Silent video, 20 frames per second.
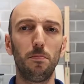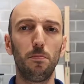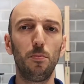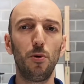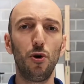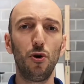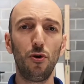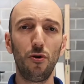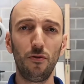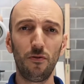
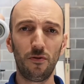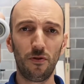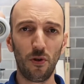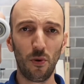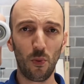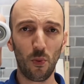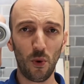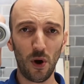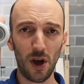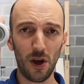move the
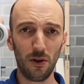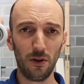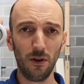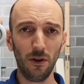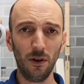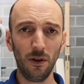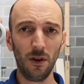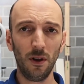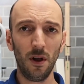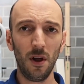
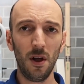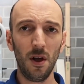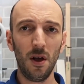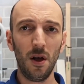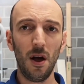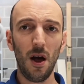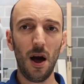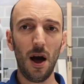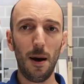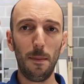wheel
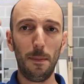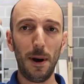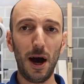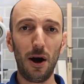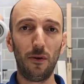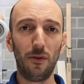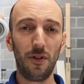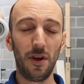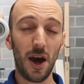about